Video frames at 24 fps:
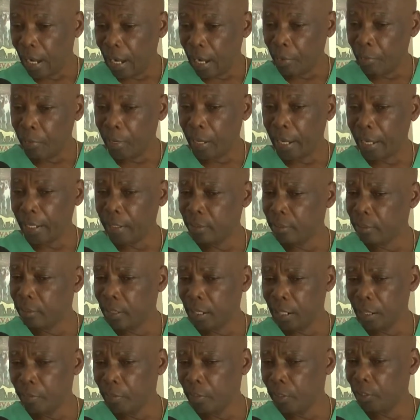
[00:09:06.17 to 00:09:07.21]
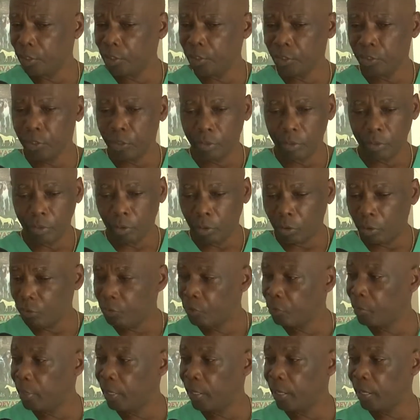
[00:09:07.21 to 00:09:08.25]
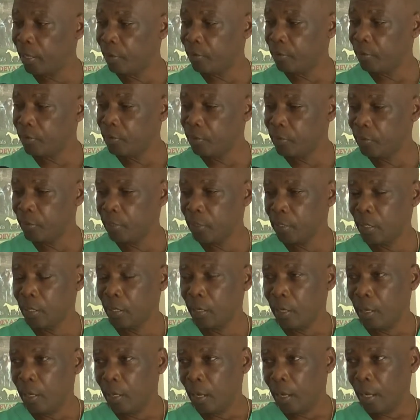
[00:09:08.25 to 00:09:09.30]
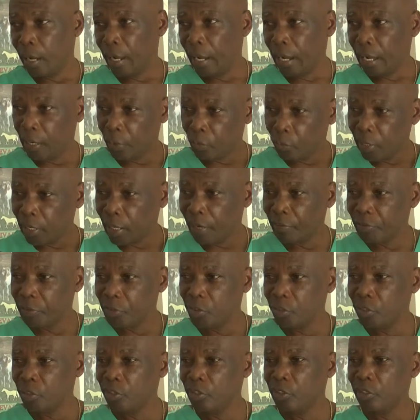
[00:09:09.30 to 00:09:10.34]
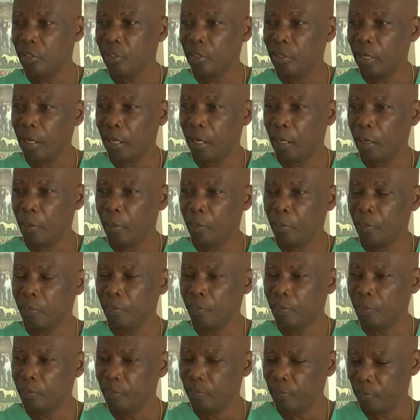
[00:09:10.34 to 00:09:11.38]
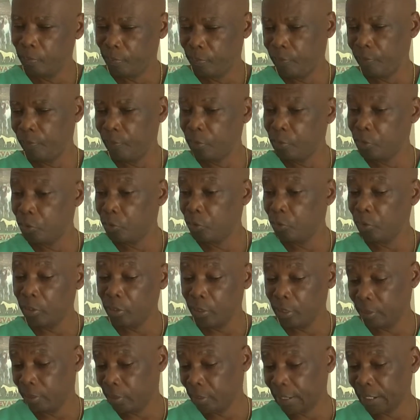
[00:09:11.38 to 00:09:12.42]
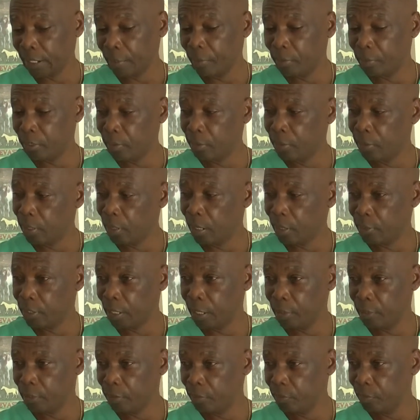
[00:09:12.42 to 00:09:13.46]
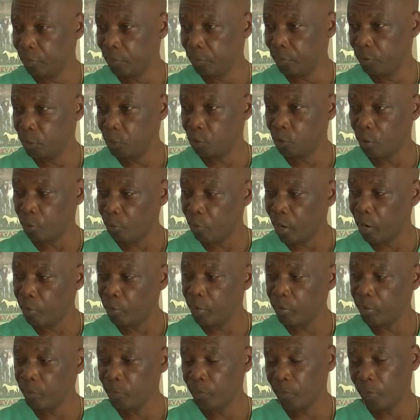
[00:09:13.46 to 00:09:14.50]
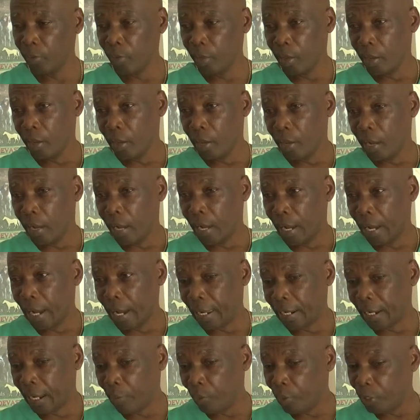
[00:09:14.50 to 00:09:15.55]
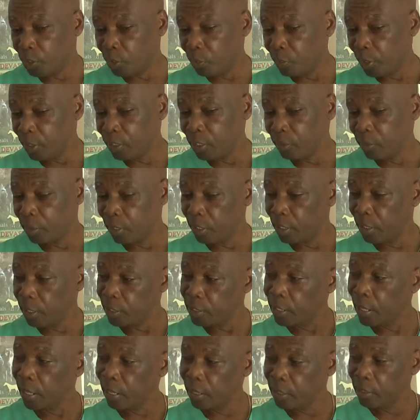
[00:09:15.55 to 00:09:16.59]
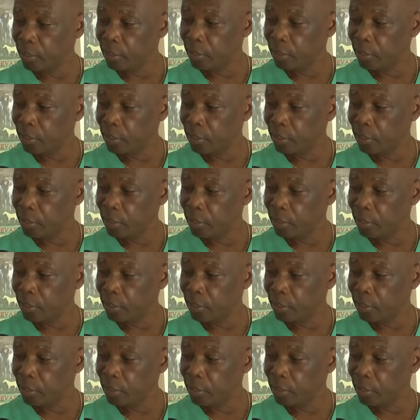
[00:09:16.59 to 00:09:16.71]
And we had animals all through my life. And one afternoon, from school, or that time I was at Tisson Primary, and I went to meet him in Cul-de-sac.